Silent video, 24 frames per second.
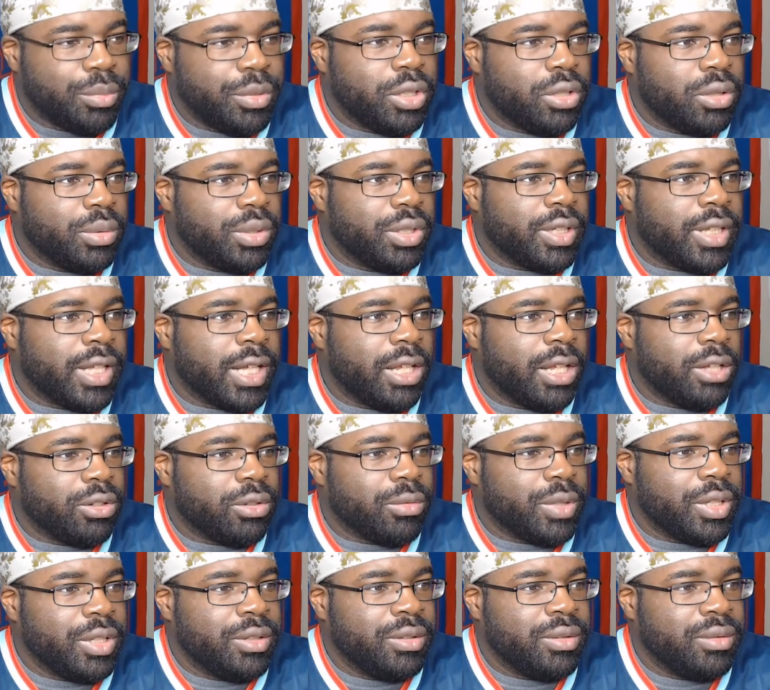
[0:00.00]

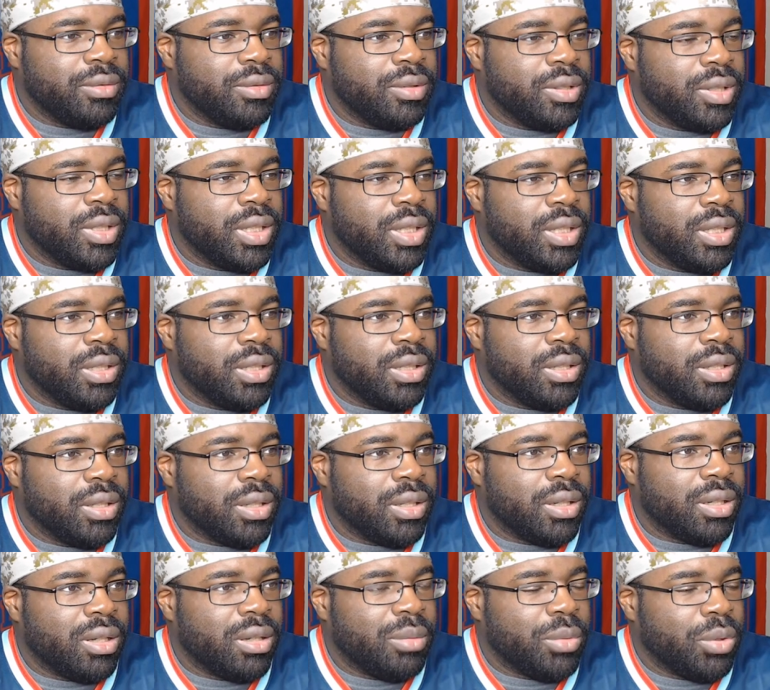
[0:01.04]
Calgary,
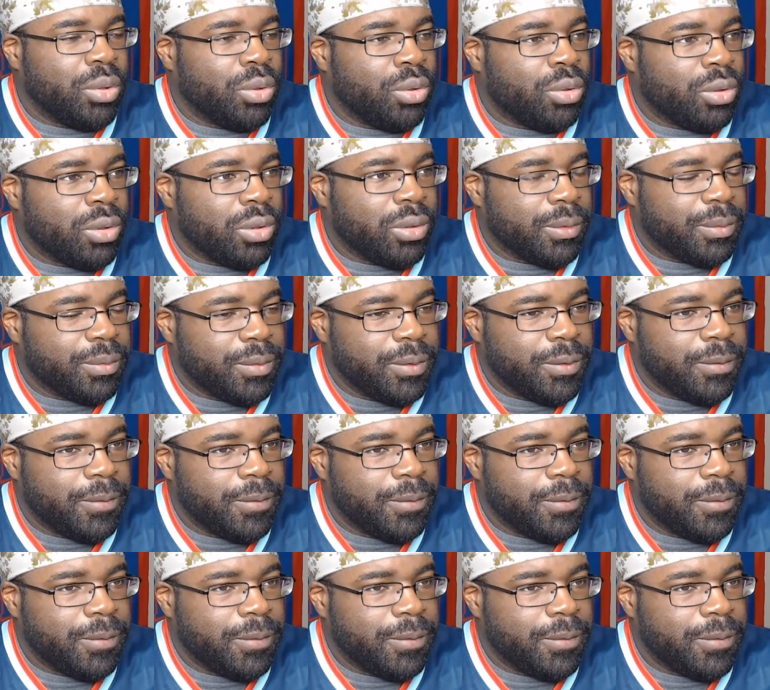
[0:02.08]
or